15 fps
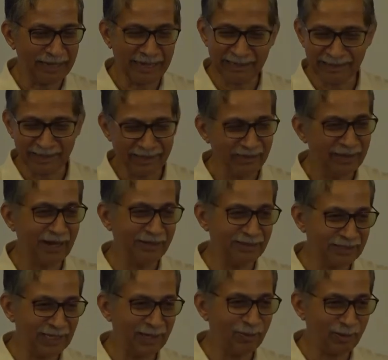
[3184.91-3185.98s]
I didn't even
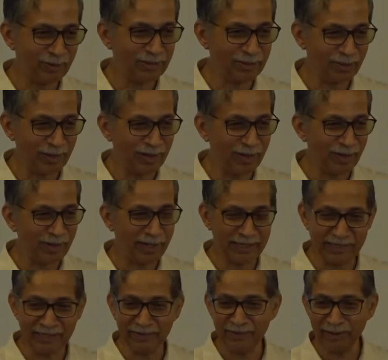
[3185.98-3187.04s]
understand what was going on. I
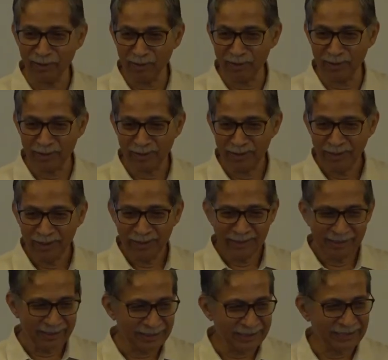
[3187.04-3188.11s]
didn't even know what.
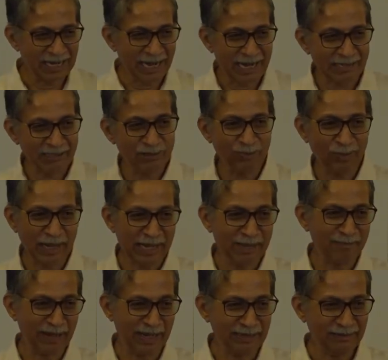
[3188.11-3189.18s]
This is child's play,
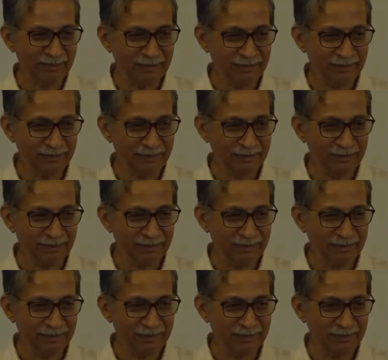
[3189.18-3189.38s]
man.